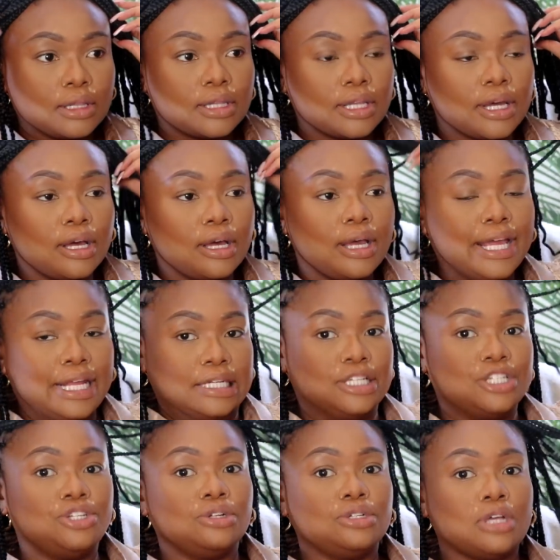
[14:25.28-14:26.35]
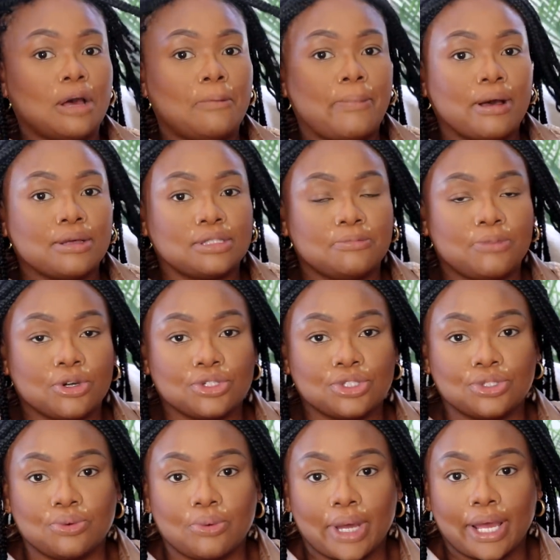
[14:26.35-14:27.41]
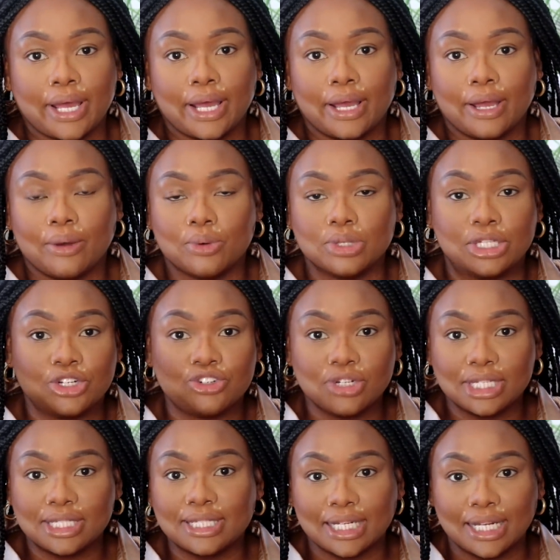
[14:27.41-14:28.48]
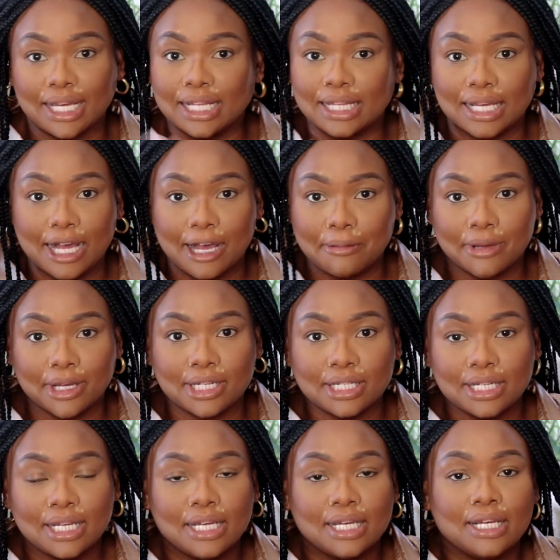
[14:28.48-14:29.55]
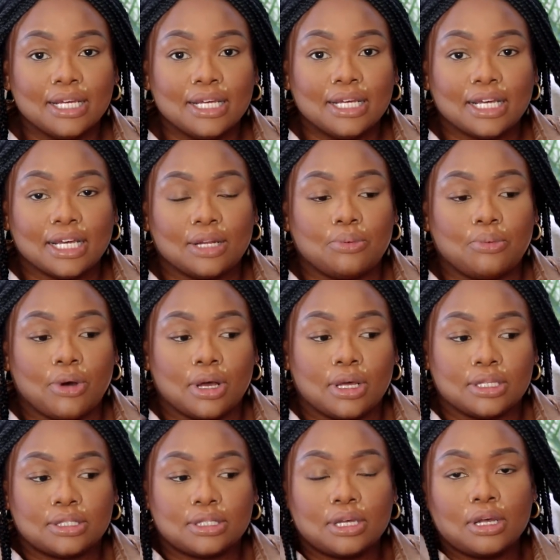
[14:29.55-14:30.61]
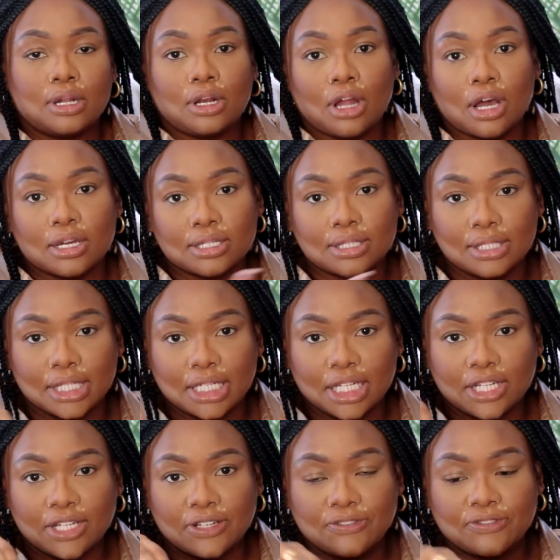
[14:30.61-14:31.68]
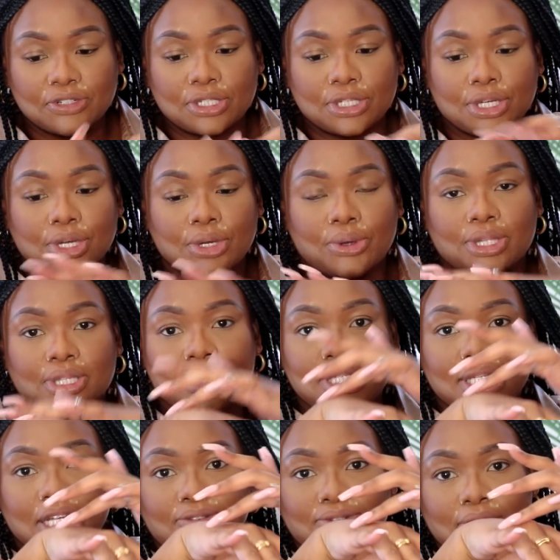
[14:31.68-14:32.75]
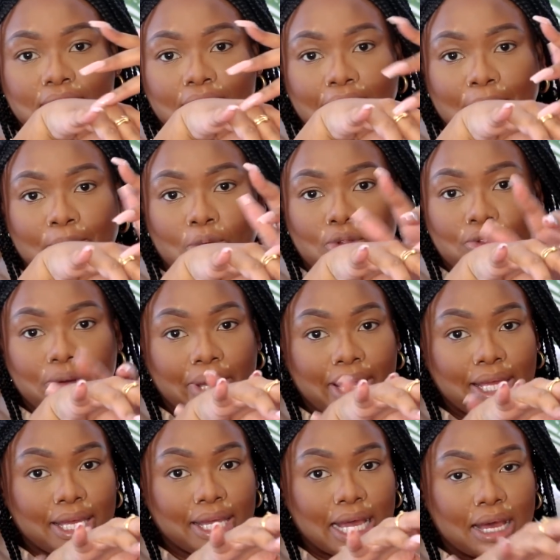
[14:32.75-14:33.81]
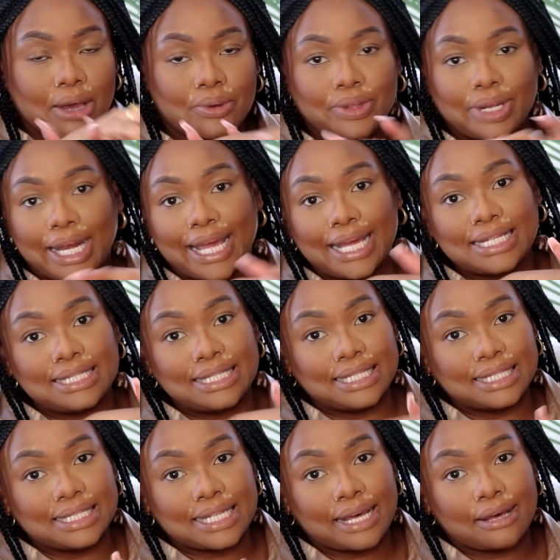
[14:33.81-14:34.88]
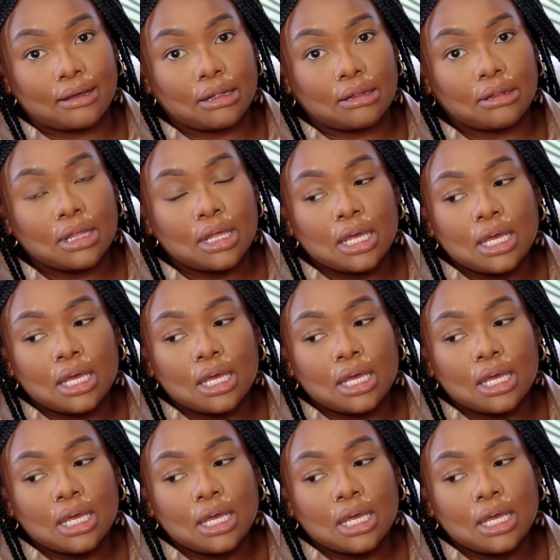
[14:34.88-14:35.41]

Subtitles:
The initial top I was supposed to wear was literally sitting in the cupboard. It was long-sleeved with sleeves that came all the way here with lace detail.